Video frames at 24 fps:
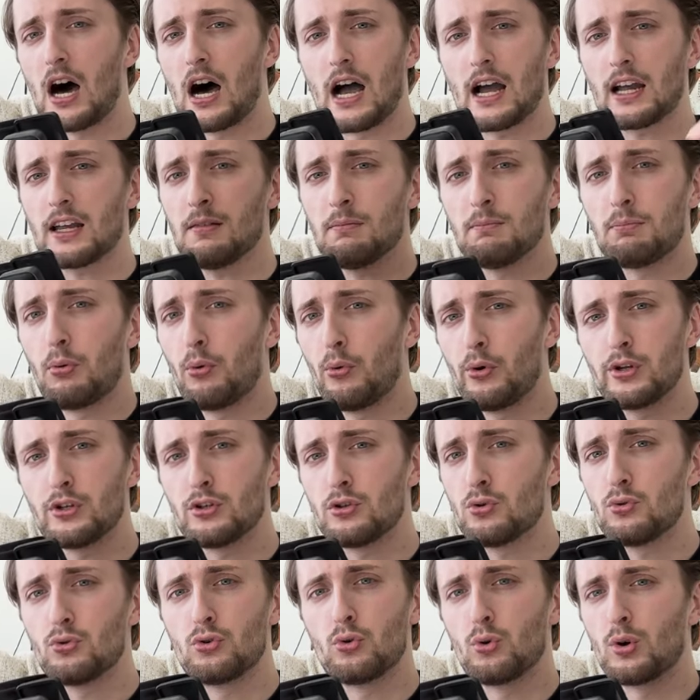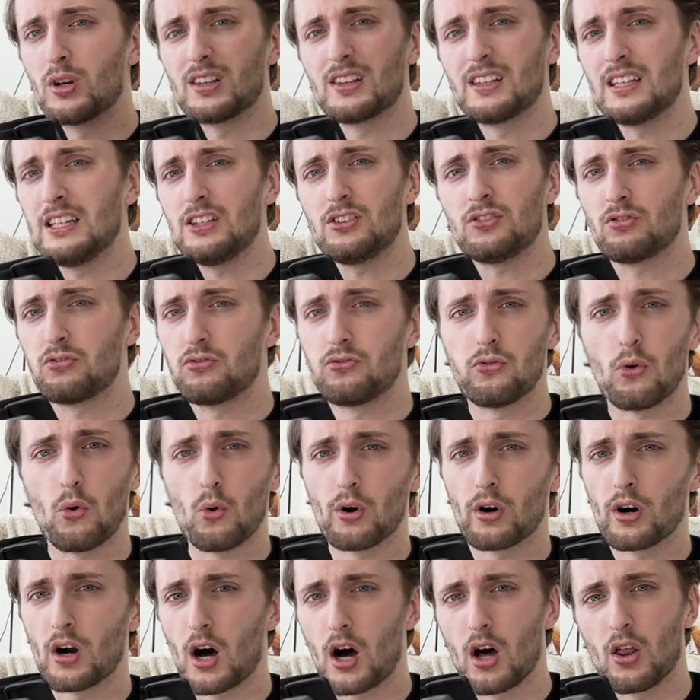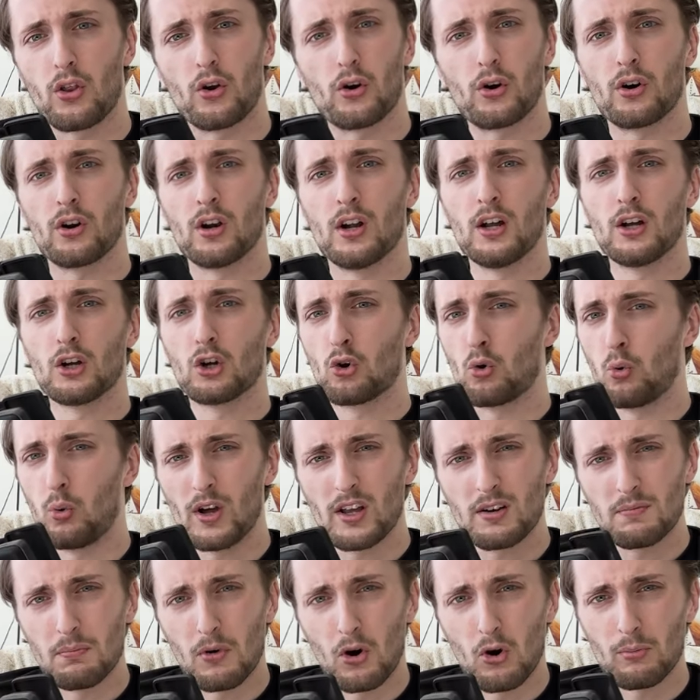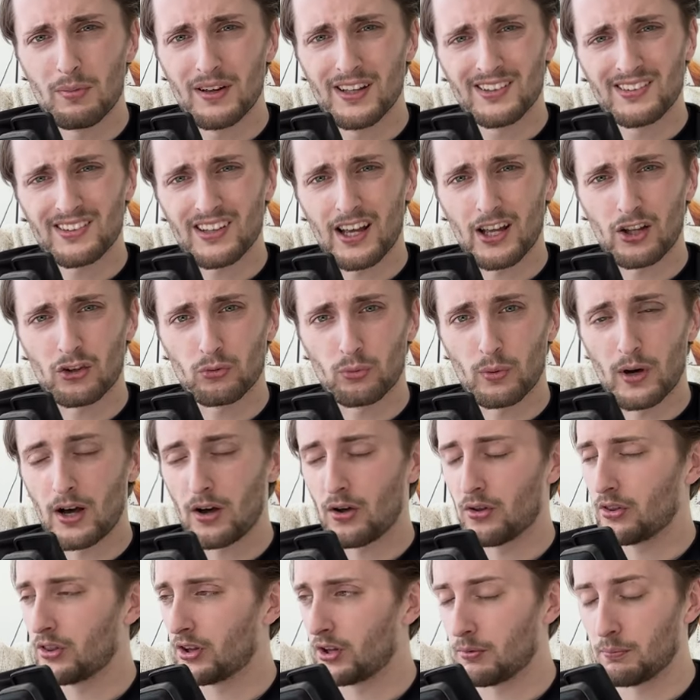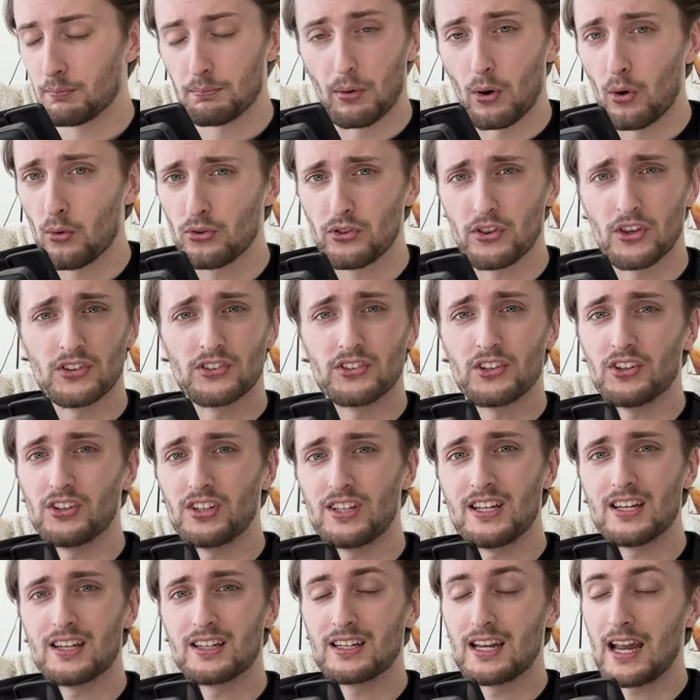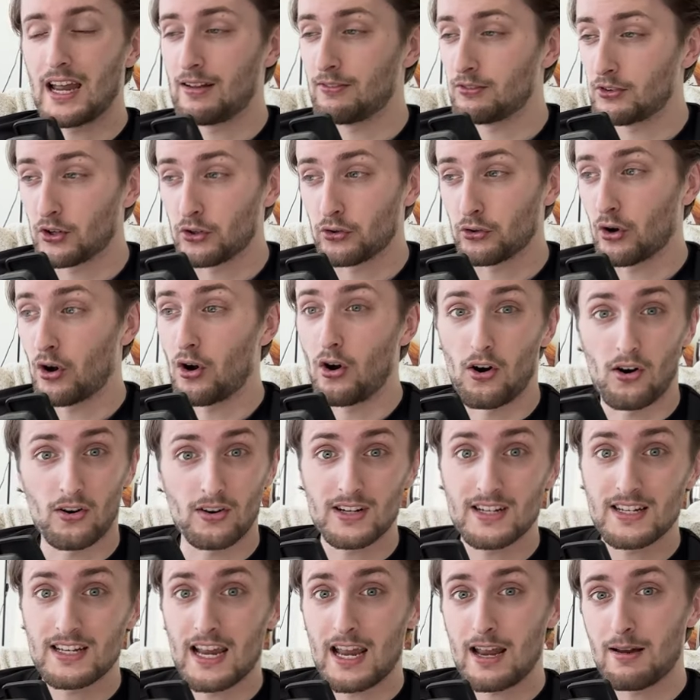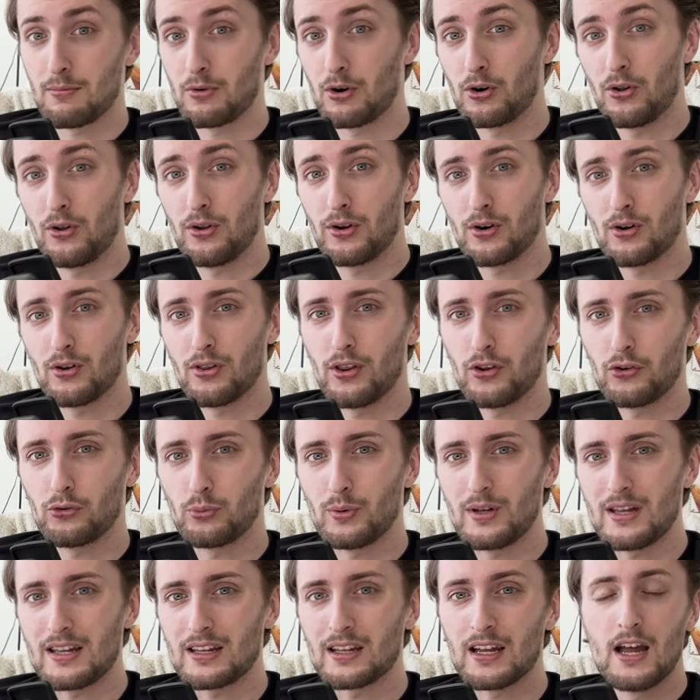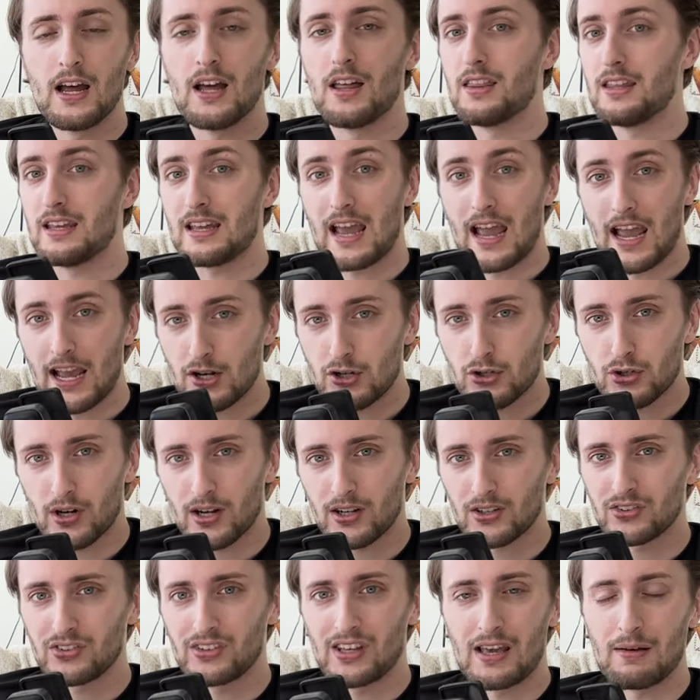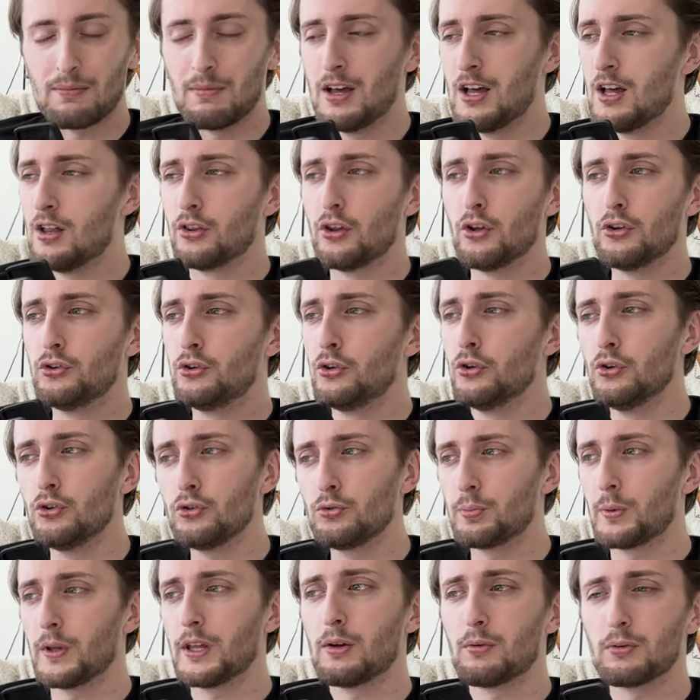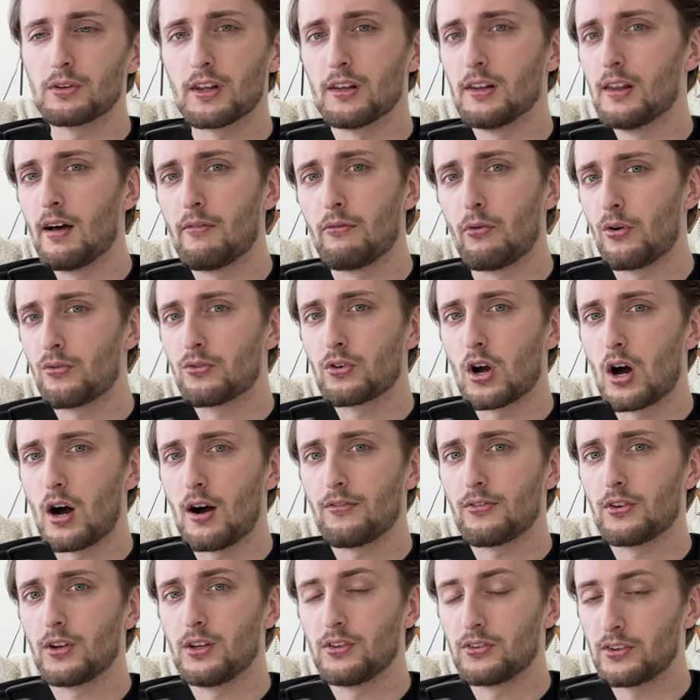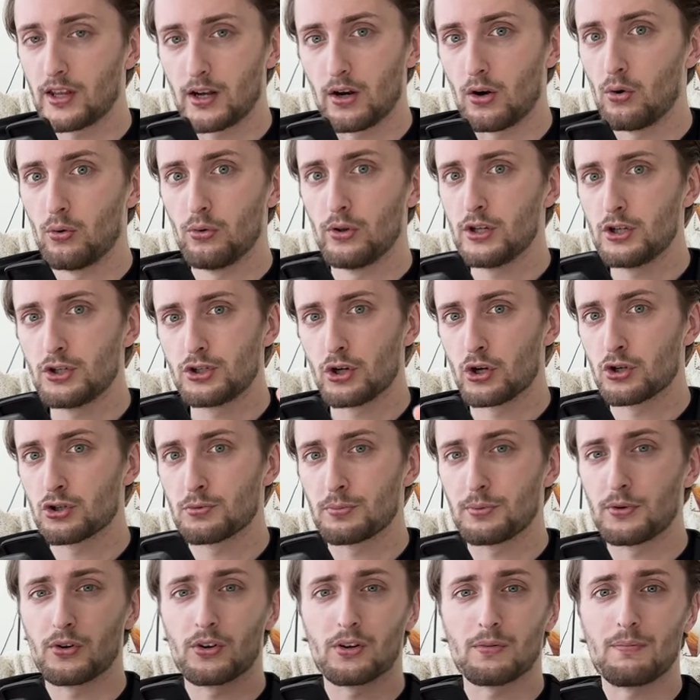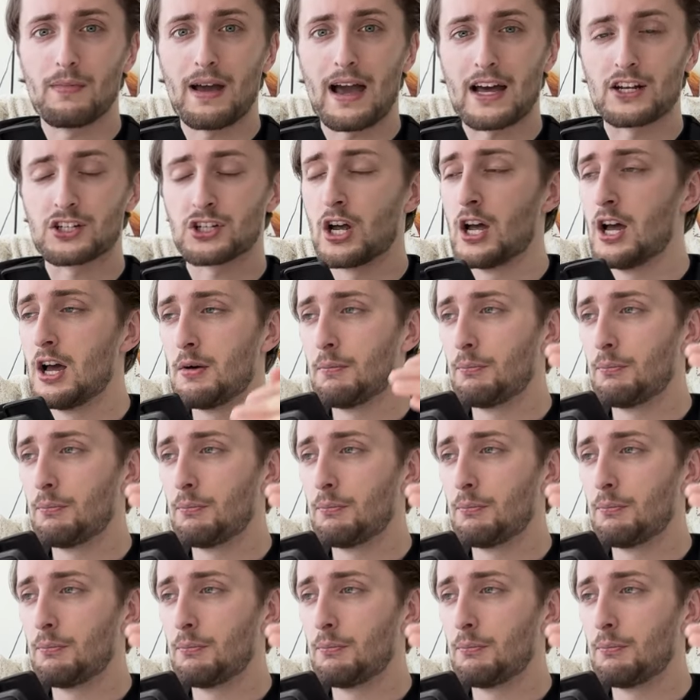I can point you to at least four other quid moments as well. The both the Taliyah games, his Ahri game earlier this week, the Aatrox game. The dude's playing with a level of confidence that only Jojopyun can match.